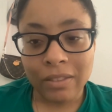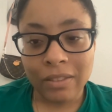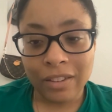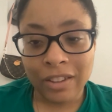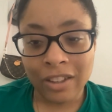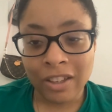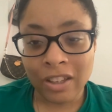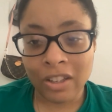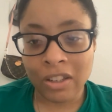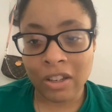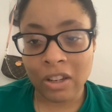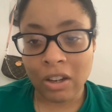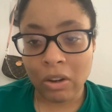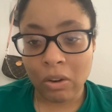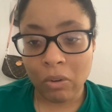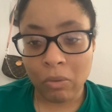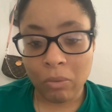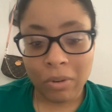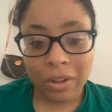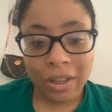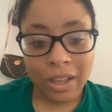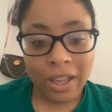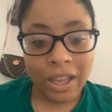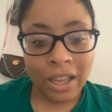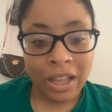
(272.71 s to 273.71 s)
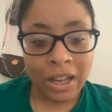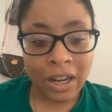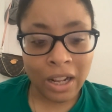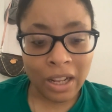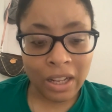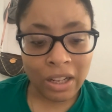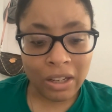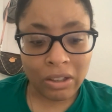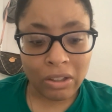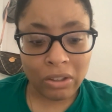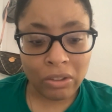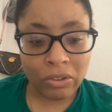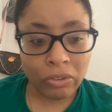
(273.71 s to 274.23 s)
you know. And I
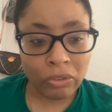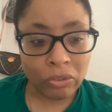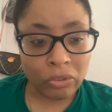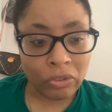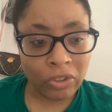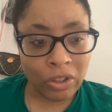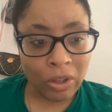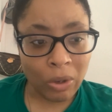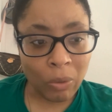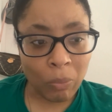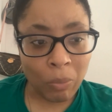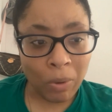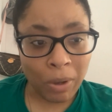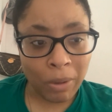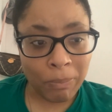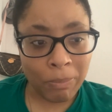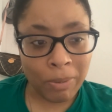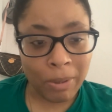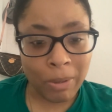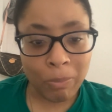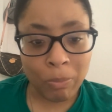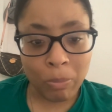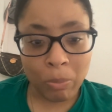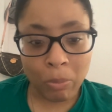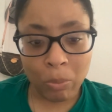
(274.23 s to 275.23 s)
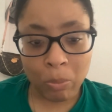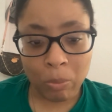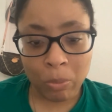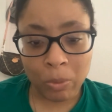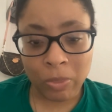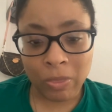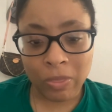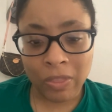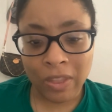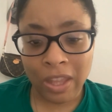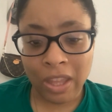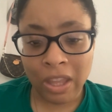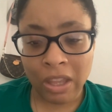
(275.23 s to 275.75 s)
can understand why people
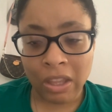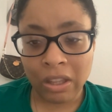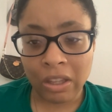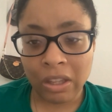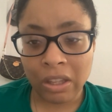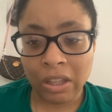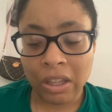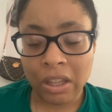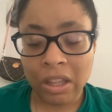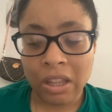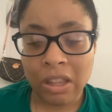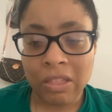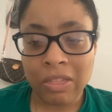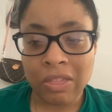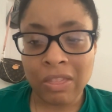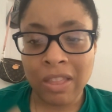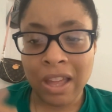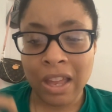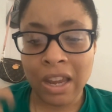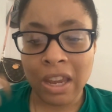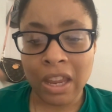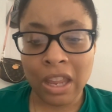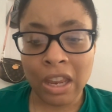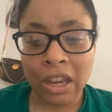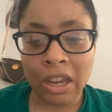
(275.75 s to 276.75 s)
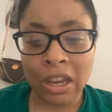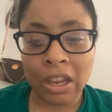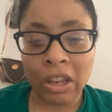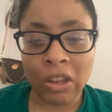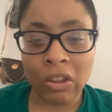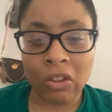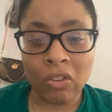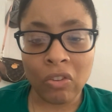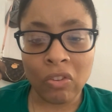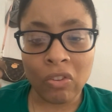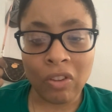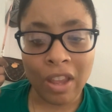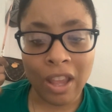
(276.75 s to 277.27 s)
would think that it
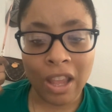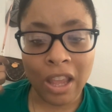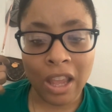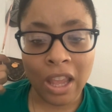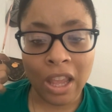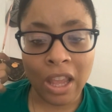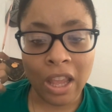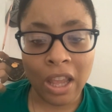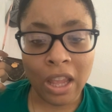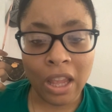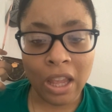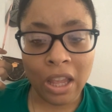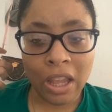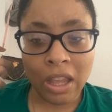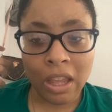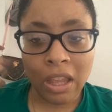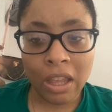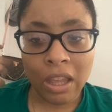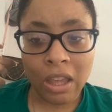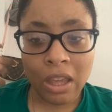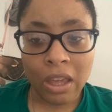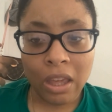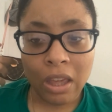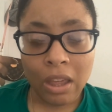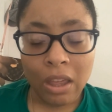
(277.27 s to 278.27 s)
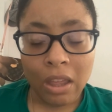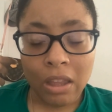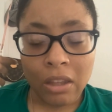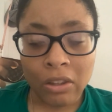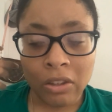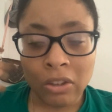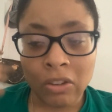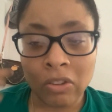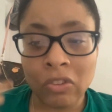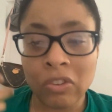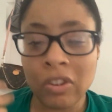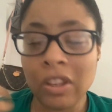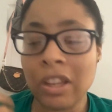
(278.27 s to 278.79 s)
is a
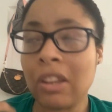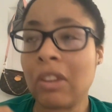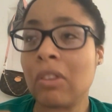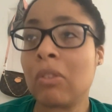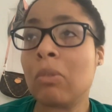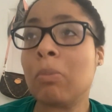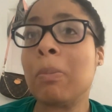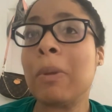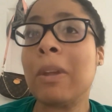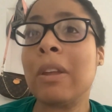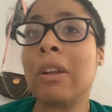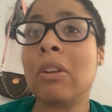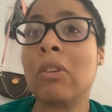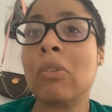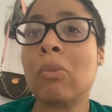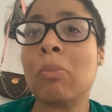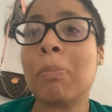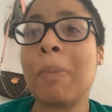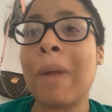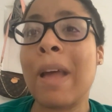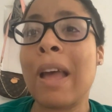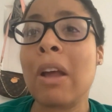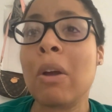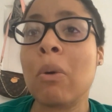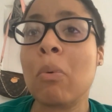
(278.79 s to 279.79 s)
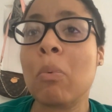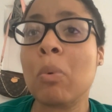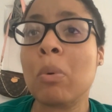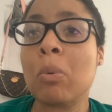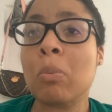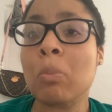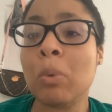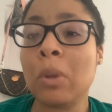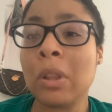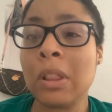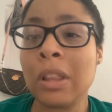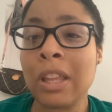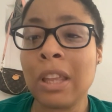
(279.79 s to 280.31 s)
disease, because back
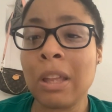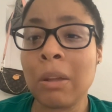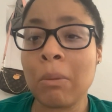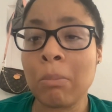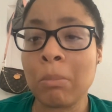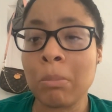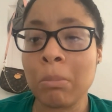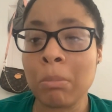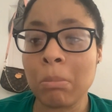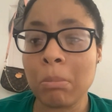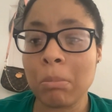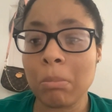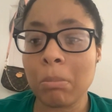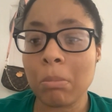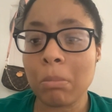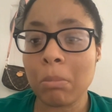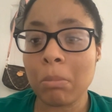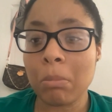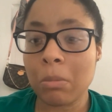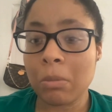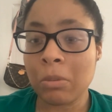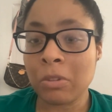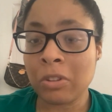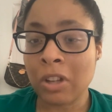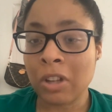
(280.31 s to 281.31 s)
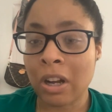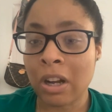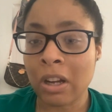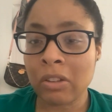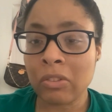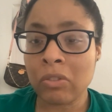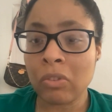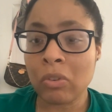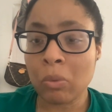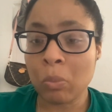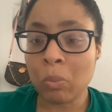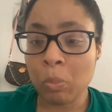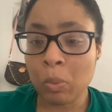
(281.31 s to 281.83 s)
when
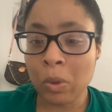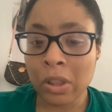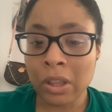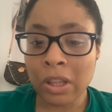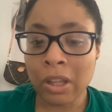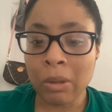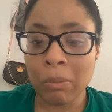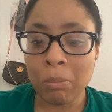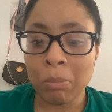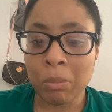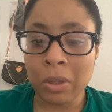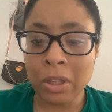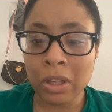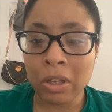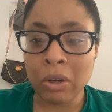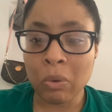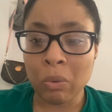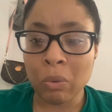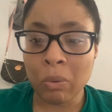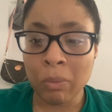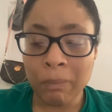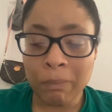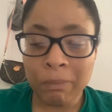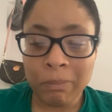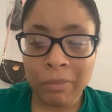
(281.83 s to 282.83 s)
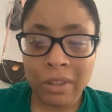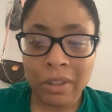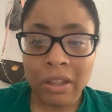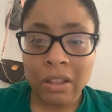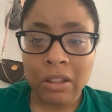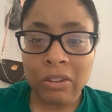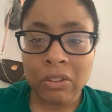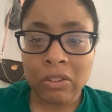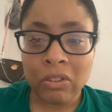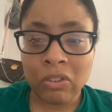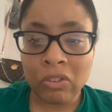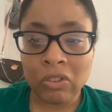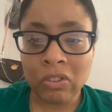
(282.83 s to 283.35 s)
Dr. William Little
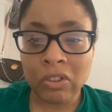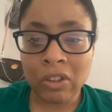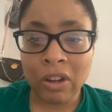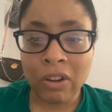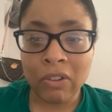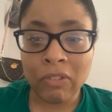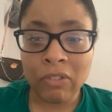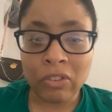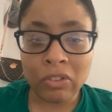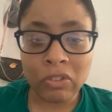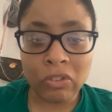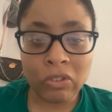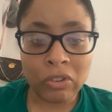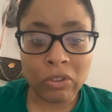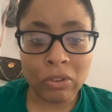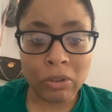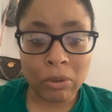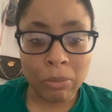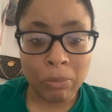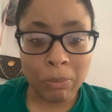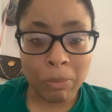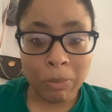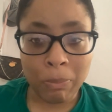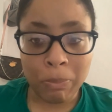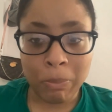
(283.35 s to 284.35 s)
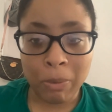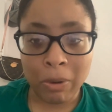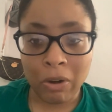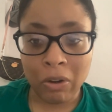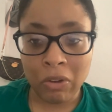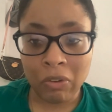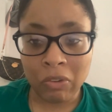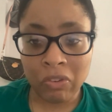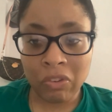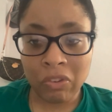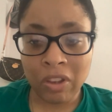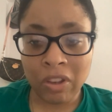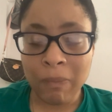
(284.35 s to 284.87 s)
discovered cerebral
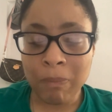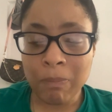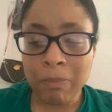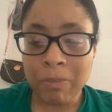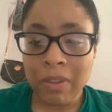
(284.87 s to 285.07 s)
palsy,